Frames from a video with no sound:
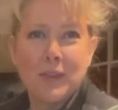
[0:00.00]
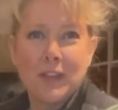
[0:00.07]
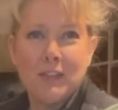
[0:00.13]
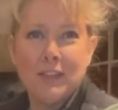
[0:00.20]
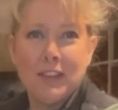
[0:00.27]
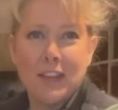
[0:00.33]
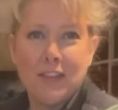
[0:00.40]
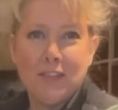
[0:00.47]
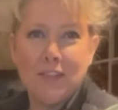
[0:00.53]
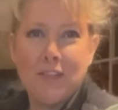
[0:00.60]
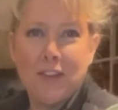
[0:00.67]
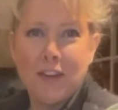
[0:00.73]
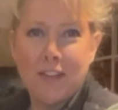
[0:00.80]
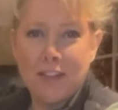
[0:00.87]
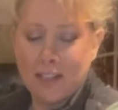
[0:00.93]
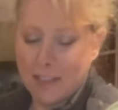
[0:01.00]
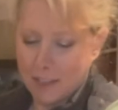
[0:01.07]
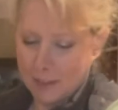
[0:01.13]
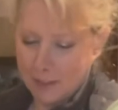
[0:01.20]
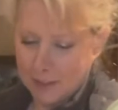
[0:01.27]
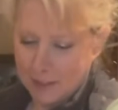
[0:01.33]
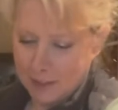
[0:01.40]
for their furry
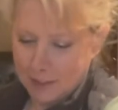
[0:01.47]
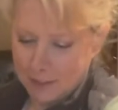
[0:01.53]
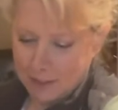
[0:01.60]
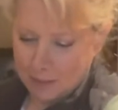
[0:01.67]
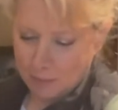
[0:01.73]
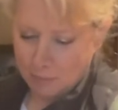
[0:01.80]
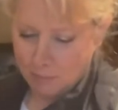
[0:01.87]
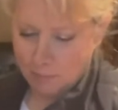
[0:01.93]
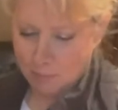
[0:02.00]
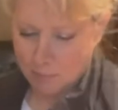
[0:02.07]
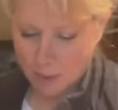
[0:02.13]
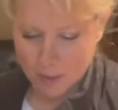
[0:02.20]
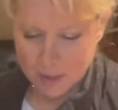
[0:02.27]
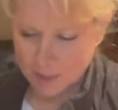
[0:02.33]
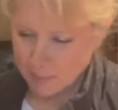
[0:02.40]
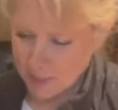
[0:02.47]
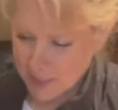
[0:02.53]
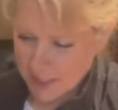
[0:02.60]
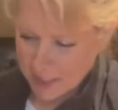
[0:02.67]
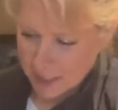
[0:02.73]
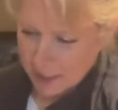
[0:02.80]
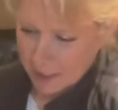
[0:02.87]
little bottoms
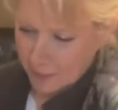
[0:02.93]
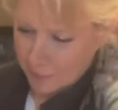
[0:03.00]
there.